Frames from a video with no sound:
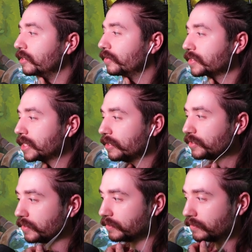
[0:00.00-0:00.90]
the art style
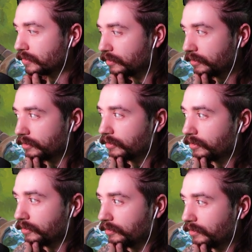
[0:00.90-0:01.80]
to it.
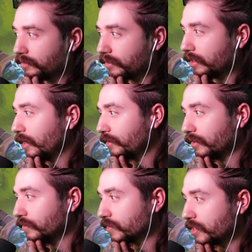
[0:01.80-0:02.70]
I think
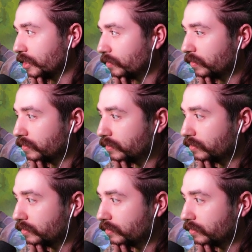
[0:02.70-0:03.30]
it looks terrible.